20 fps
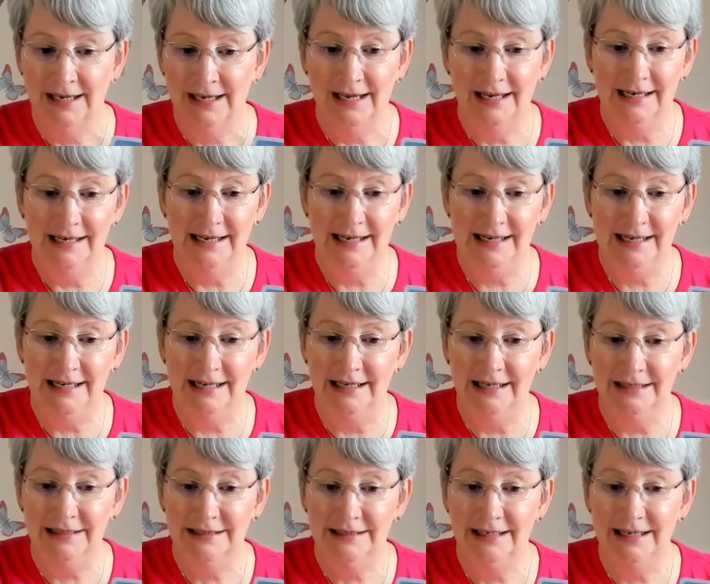And
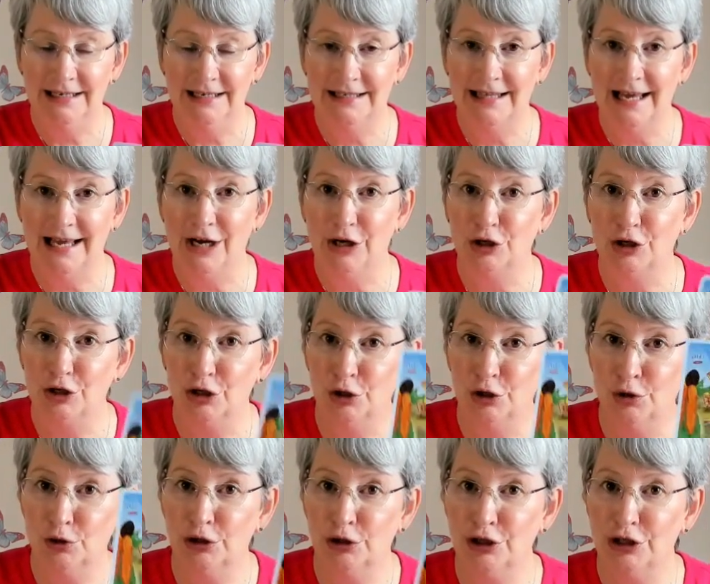here is that
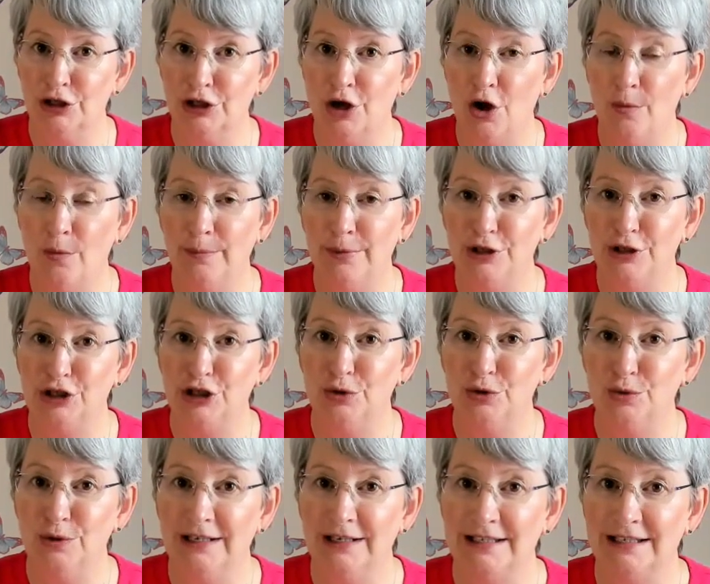golden
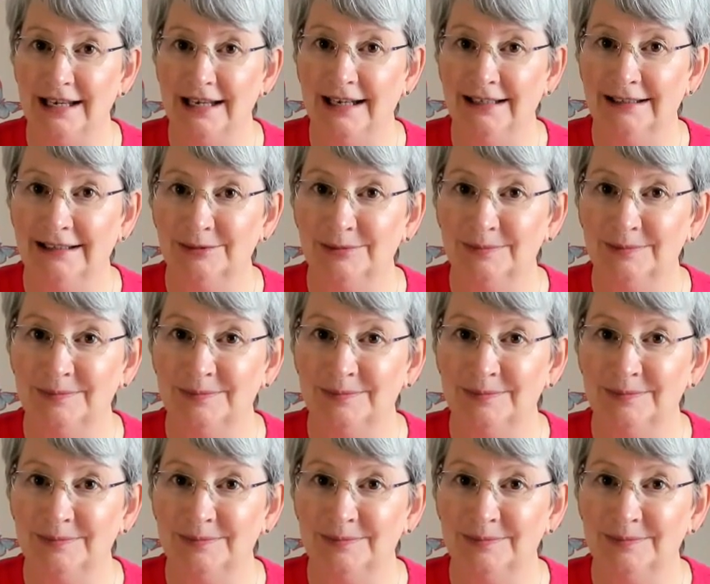opportunity